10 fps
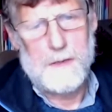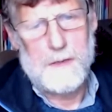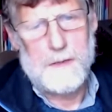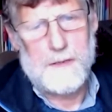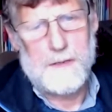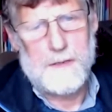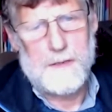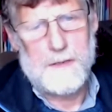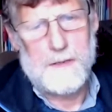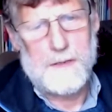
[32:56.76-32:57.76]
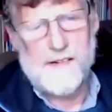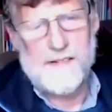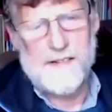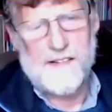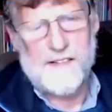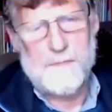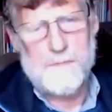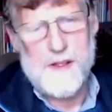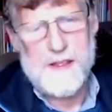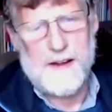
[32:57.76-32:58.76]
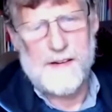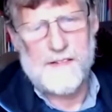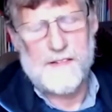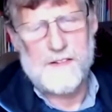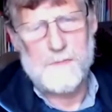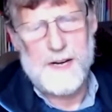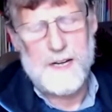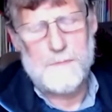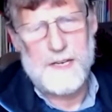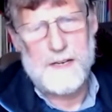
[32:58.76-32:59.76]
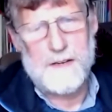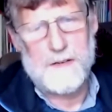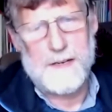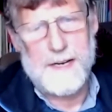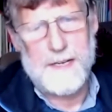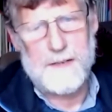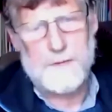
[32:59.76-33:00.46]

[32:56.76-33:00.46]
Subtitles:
that as Quakers and as sympathizers who might be here tonight,